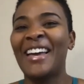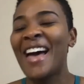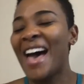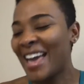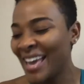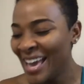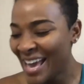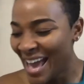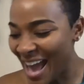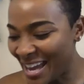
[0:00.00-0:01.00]
Hey,
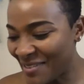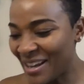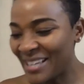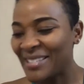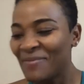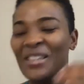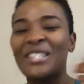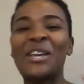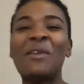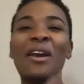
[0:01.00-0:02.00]
anyways,
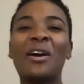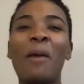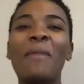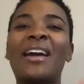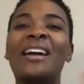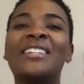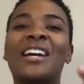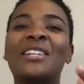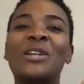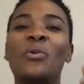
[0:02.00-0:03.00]
so you want to come back and
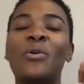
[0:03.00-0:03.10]
check us out.